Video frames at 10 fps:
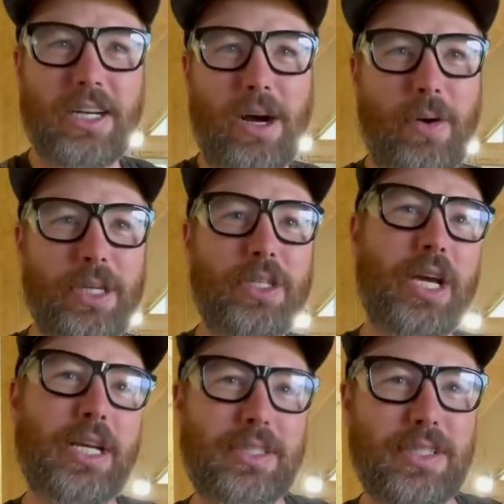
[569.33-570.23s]
I wanted you
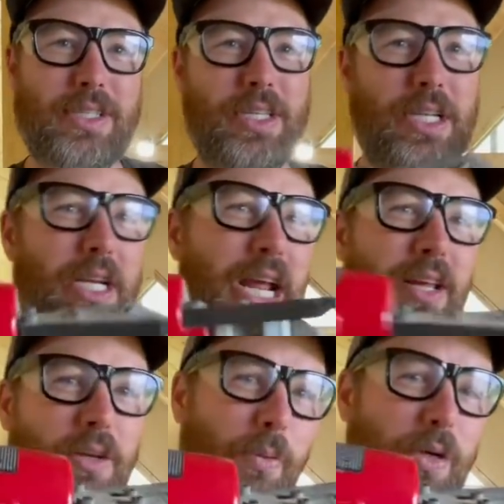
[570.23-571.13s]
guys to see the
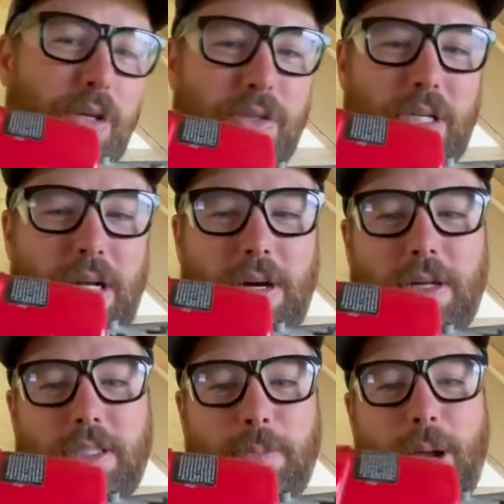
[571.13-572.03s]
nailer we're using here.
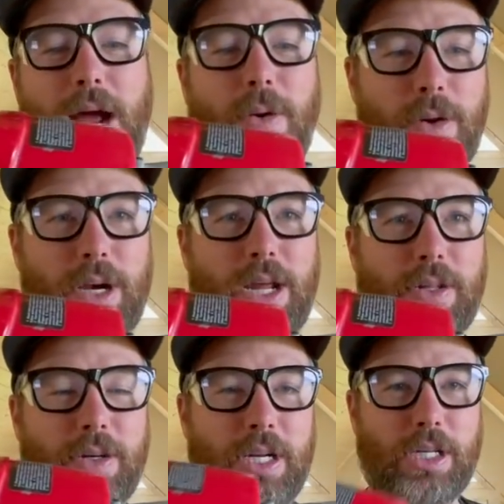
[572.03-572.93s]
It's a power
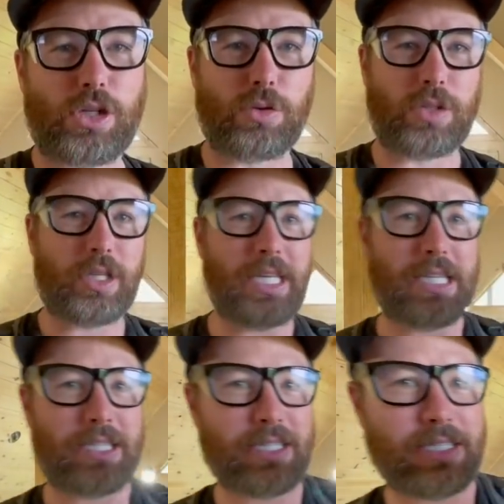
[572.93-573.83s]
nailer, and it shoots
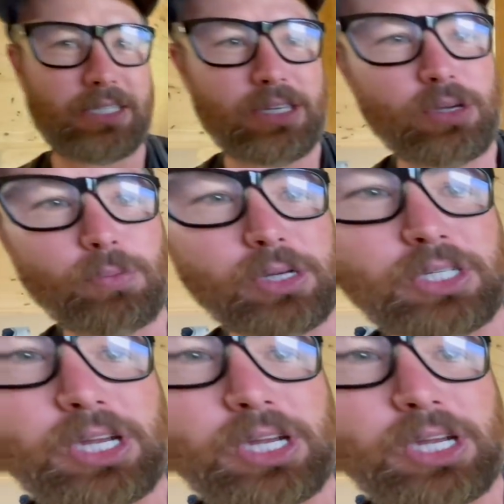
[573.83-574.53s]
cleats, which